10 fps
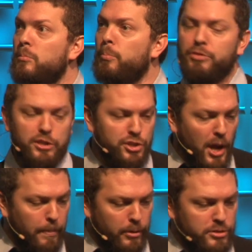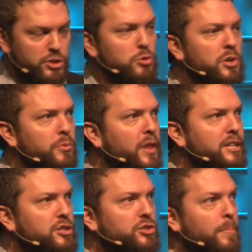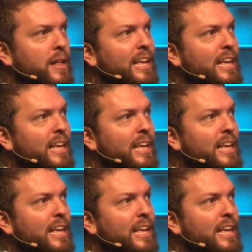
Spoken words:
But this shepherd-student relationship